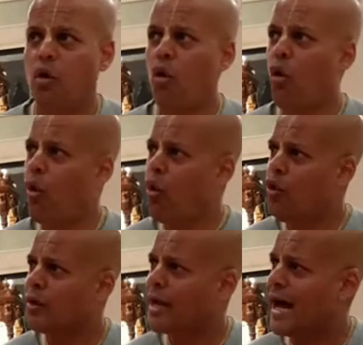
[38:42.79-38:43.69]
the
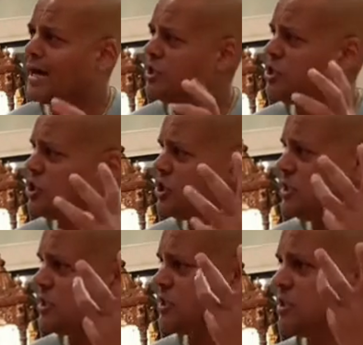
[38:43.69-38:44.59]
whole
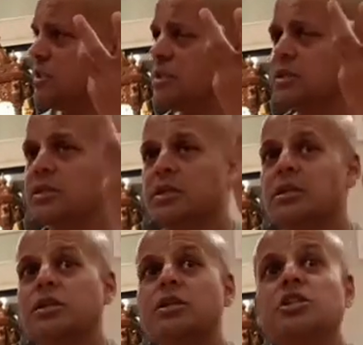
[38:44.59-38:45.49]
consciousness
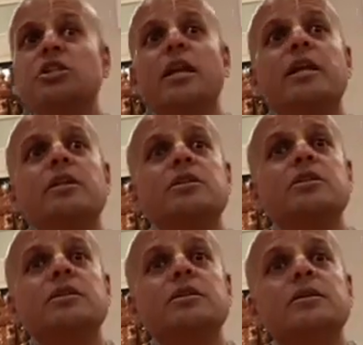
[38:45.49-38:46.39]
changed
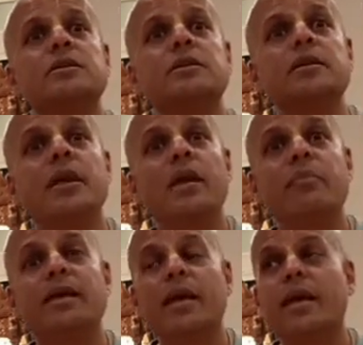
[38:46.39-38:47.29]

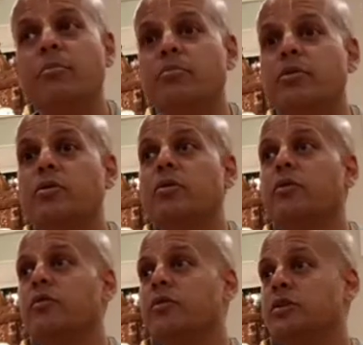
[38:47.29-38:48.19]
and became pure
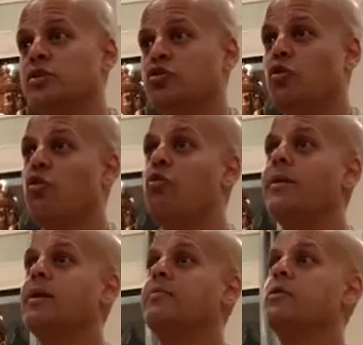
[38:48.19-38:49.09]
devotees. So
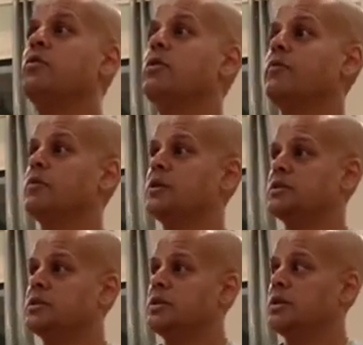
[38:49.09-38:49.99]
many pure
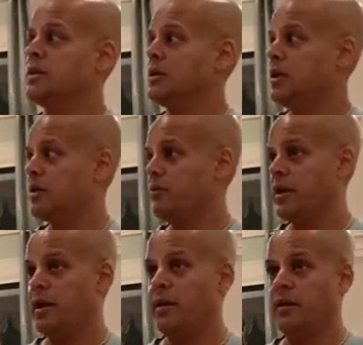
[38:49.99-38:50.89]
devotees he
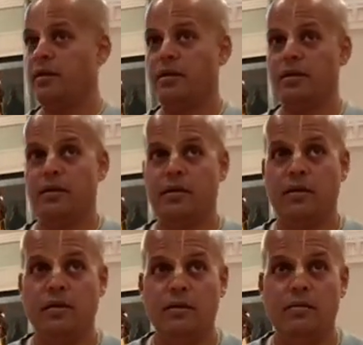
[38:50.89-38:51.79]
created
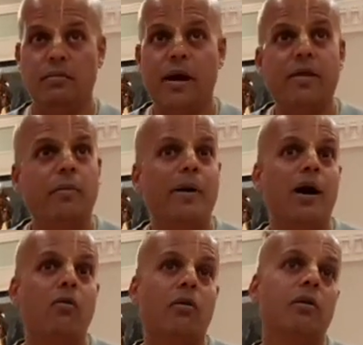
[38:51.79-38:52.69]
by the
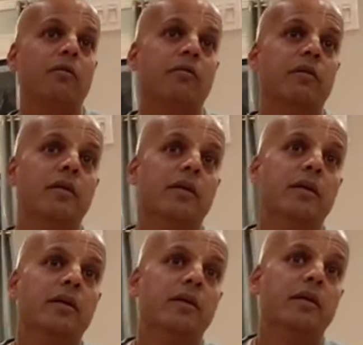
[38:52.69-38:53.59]
power
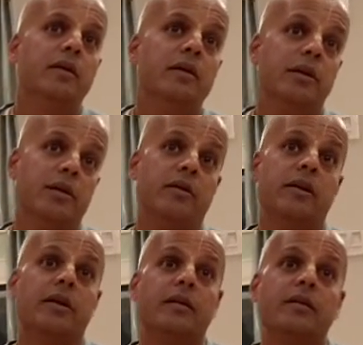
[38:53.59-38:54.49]
of hearing.